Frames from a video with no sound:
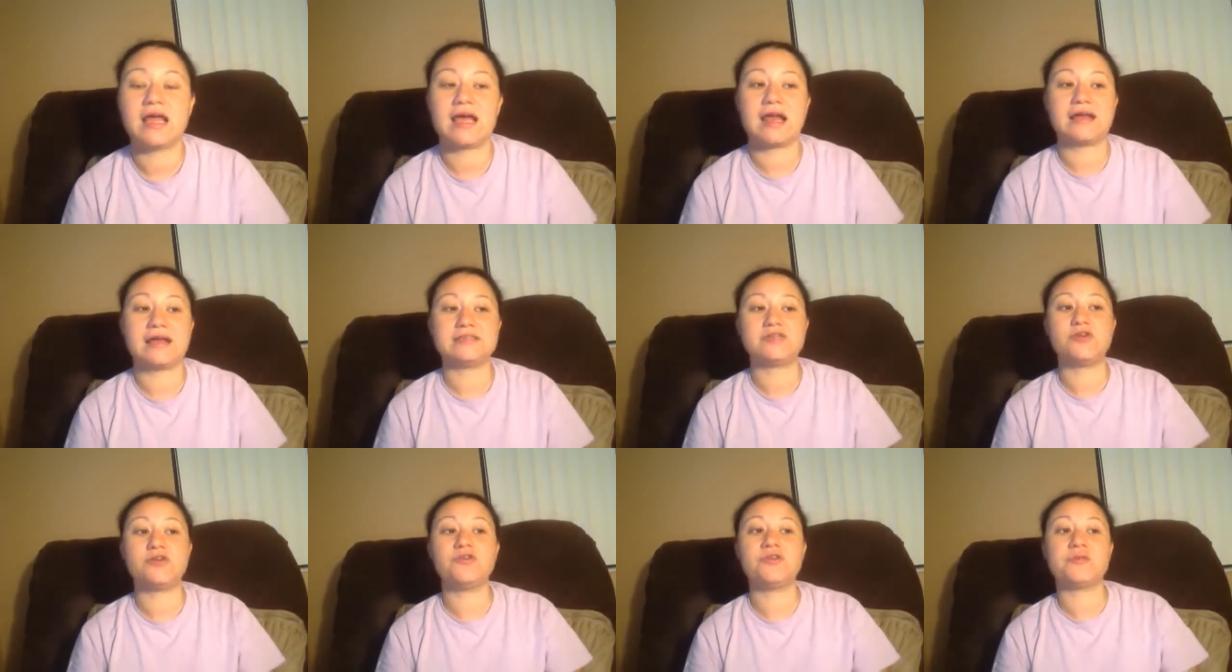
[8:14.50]
And I
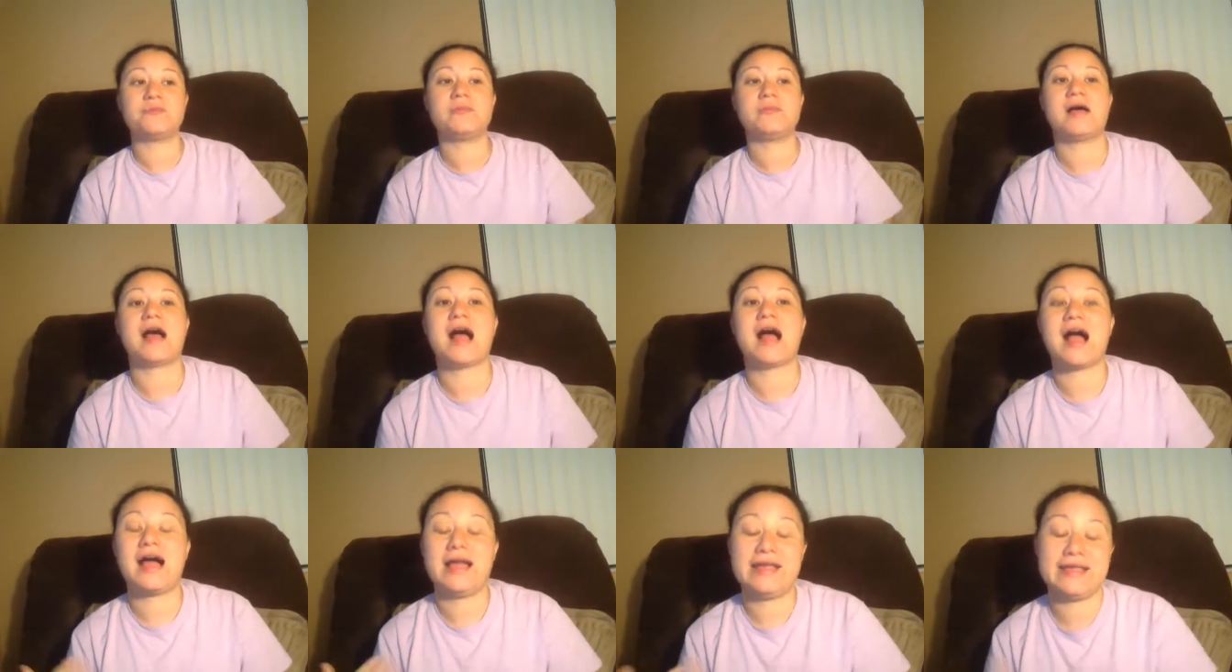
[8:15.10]
told them,
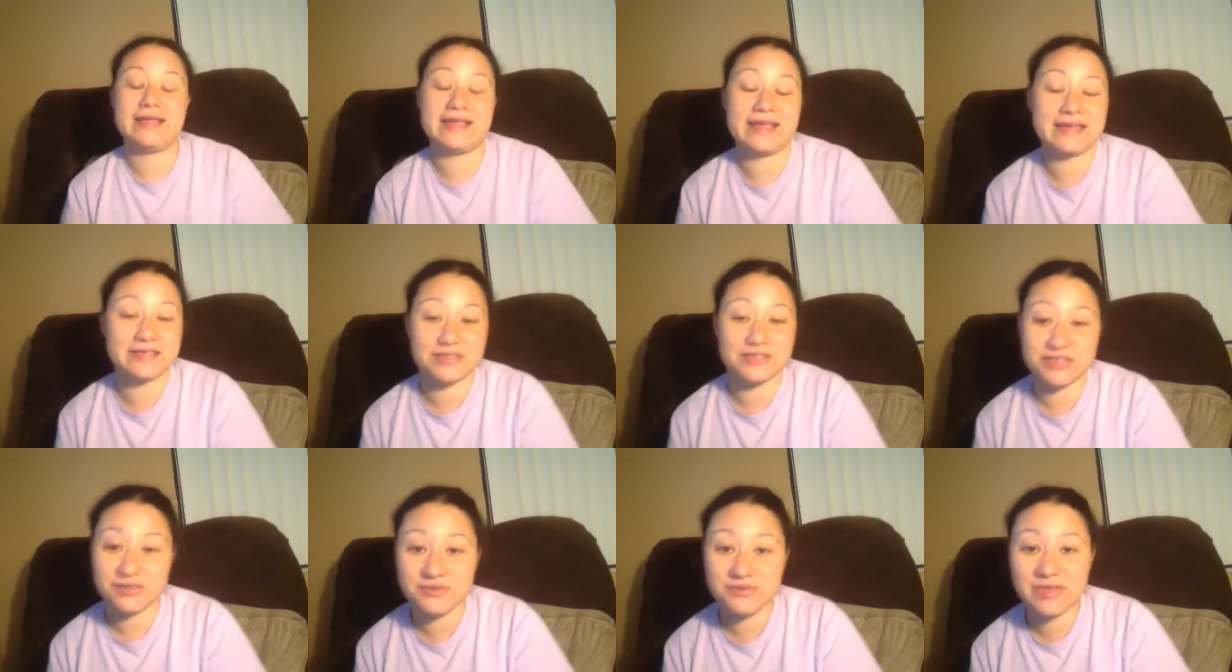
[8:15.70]
I
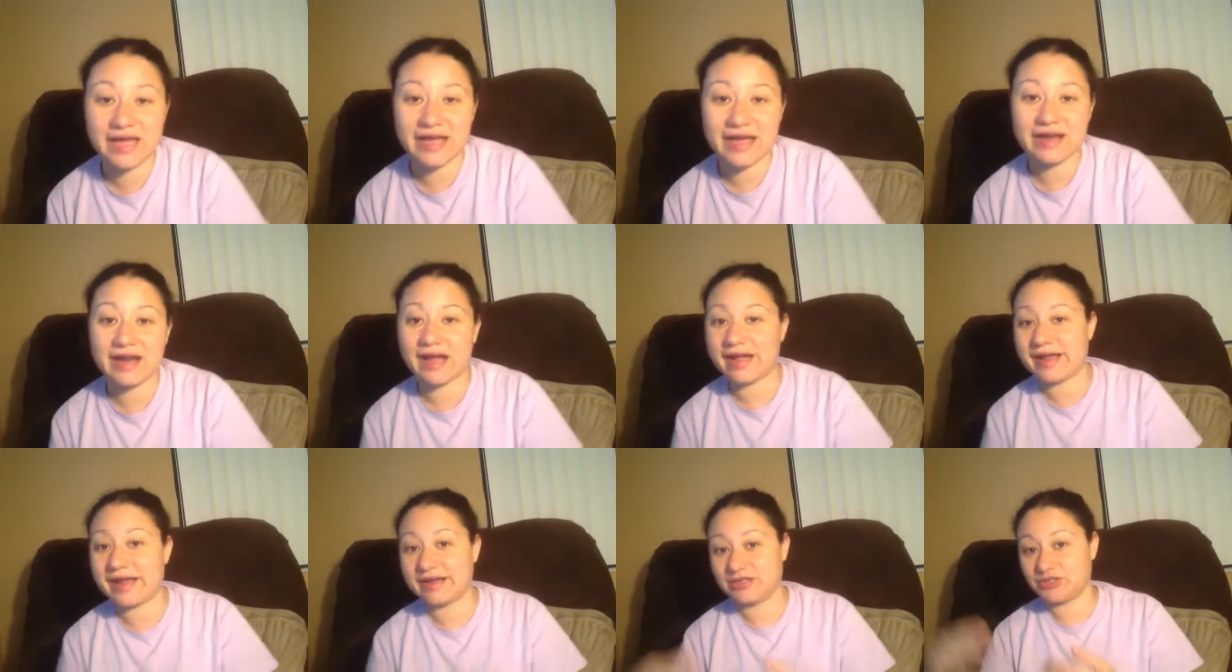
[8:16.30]
can't do
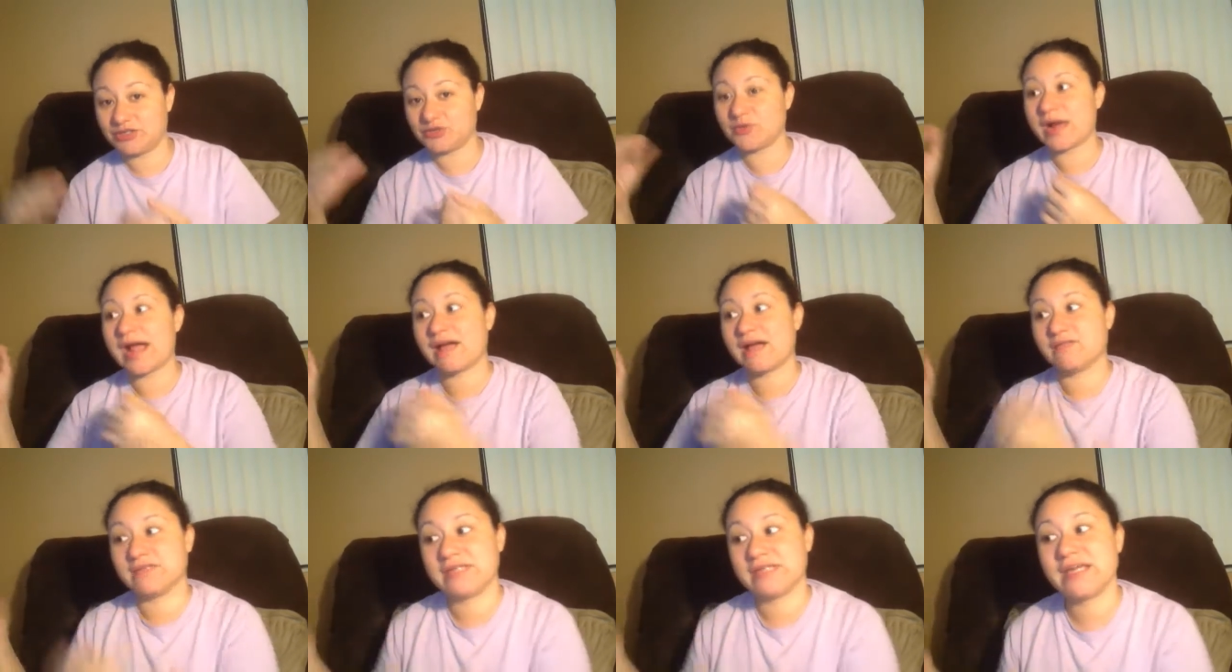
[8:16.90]
that. I do
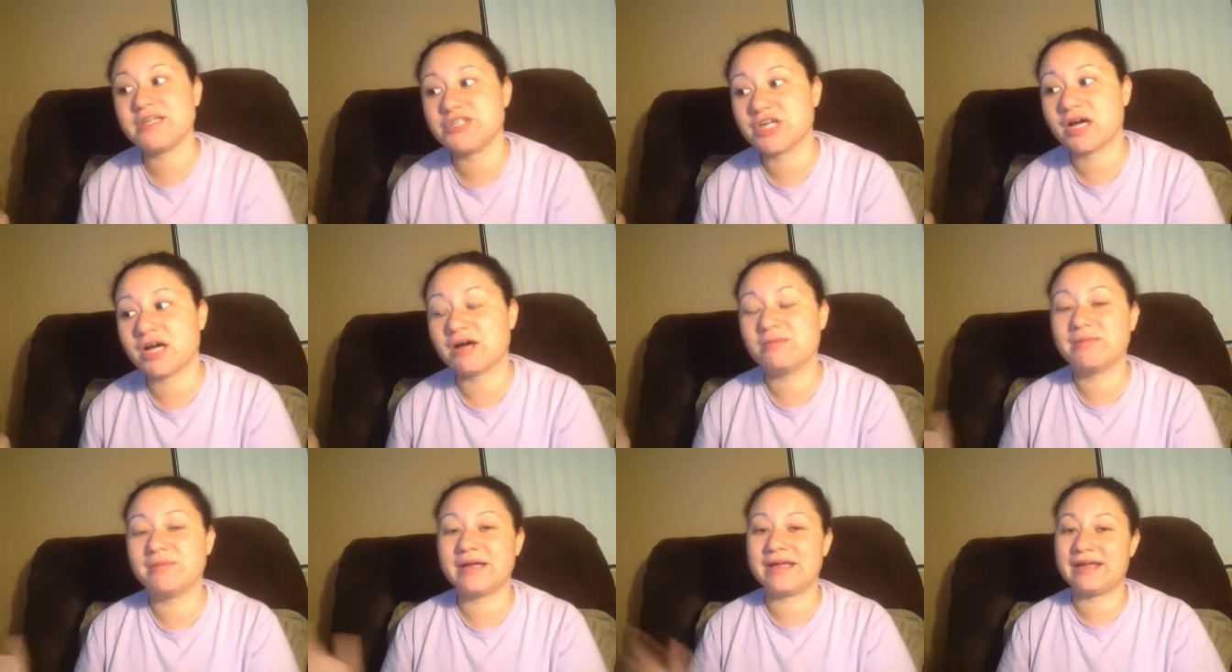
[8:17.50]
have a day
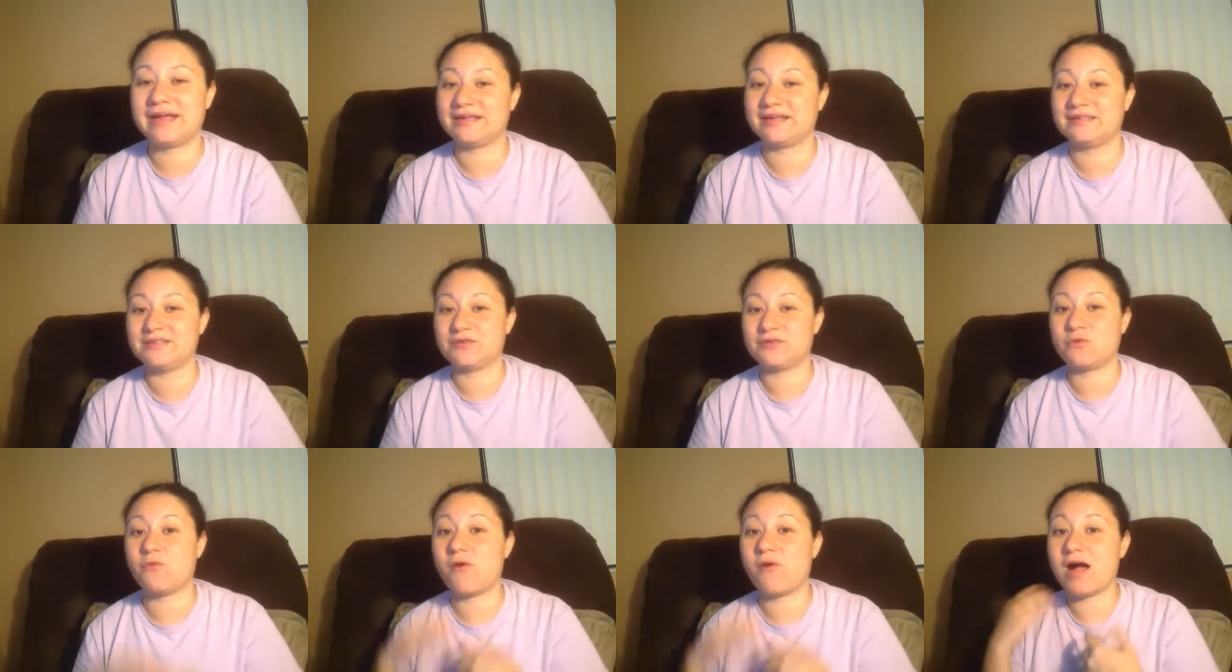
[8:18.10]
job.
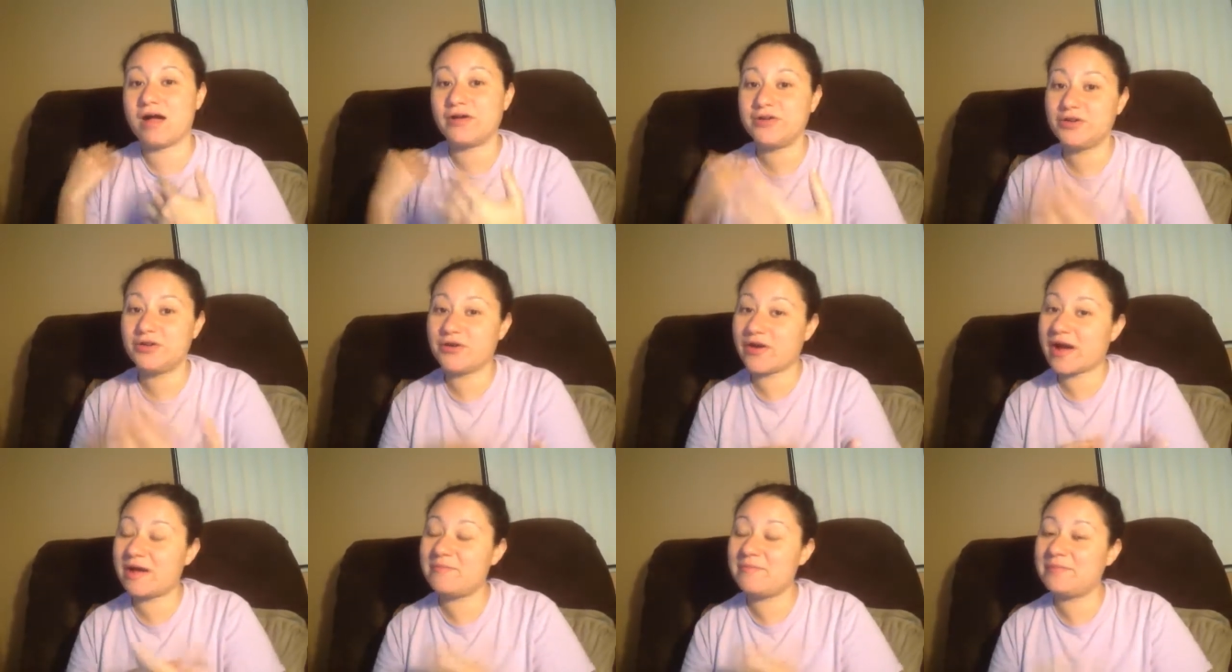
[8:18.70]
And while
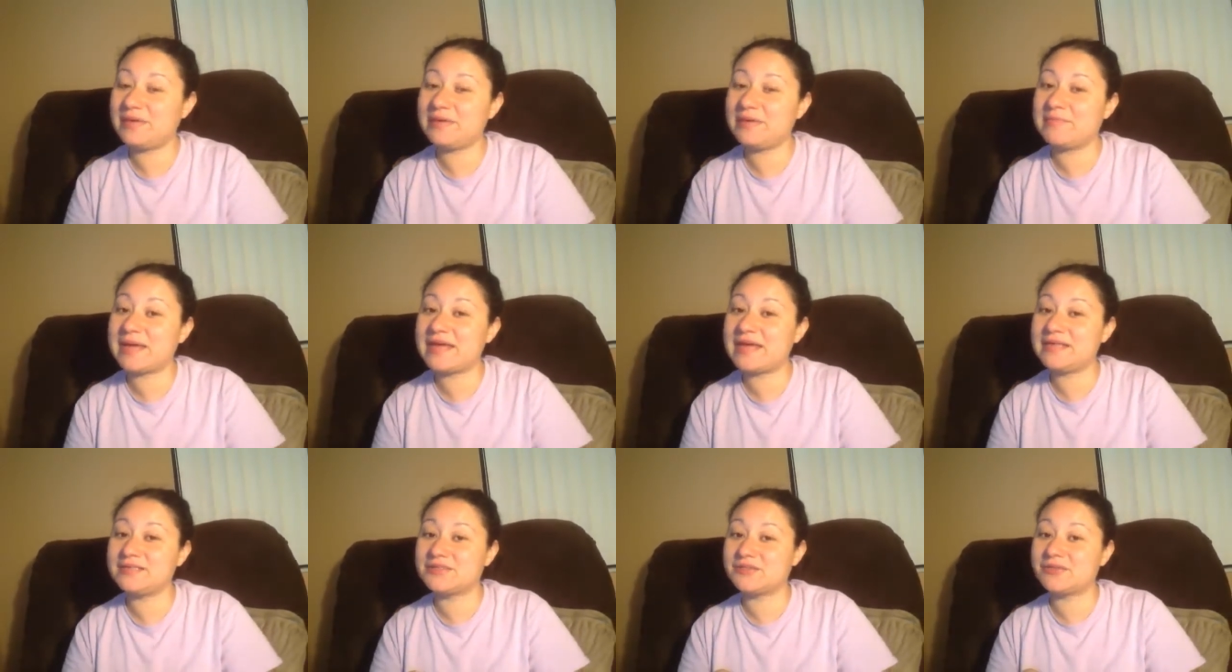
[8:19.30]
your company
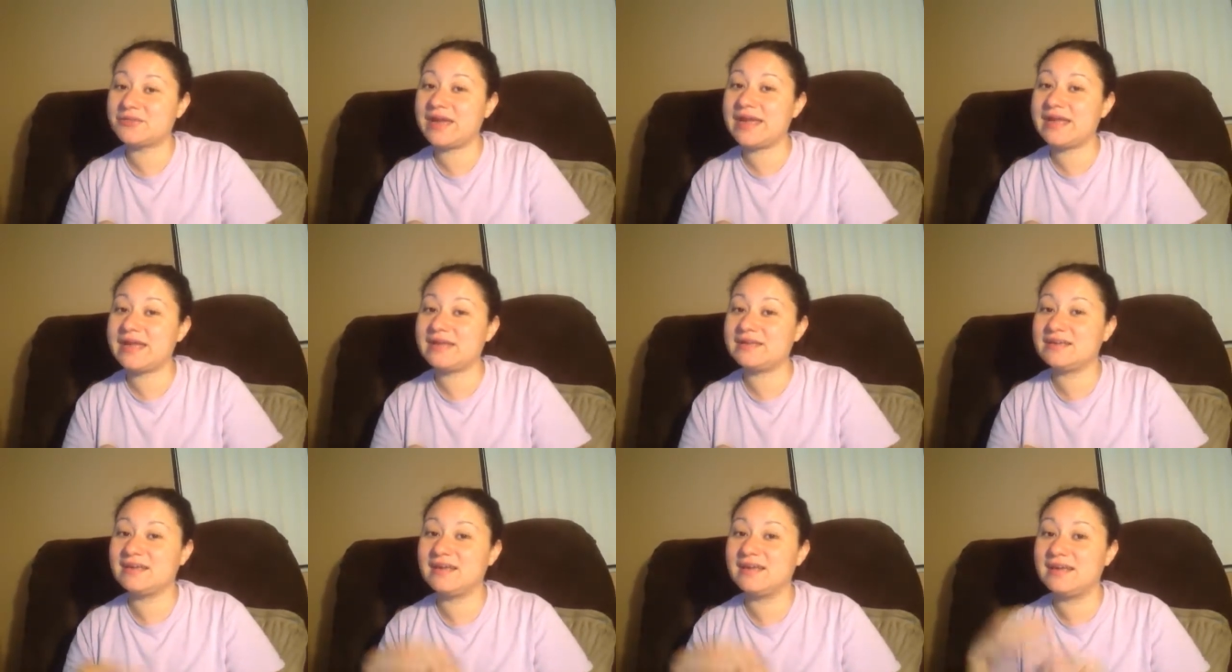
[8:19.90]
pays great,